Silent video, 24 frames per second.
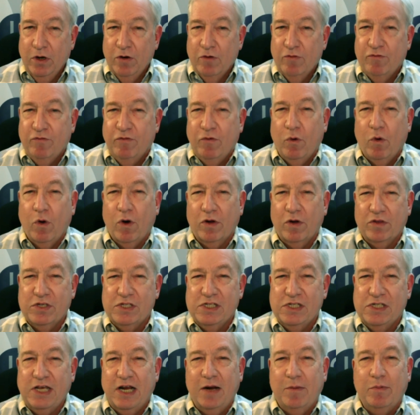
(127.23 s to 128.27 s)
Fourth,
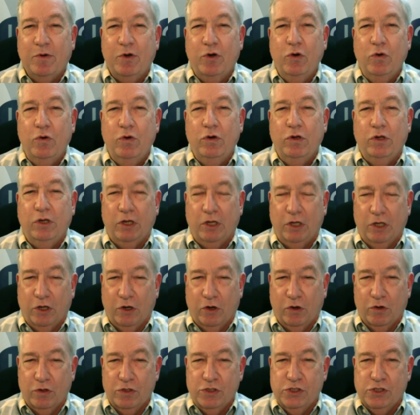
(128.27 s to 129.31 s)
set up Google
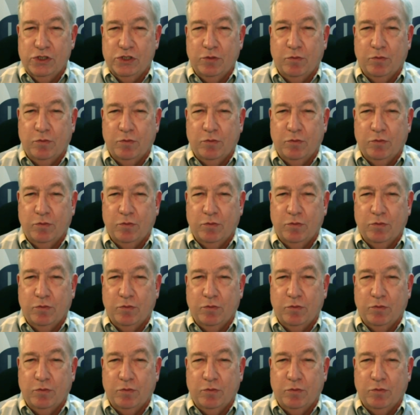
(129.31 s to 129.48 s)
Alerts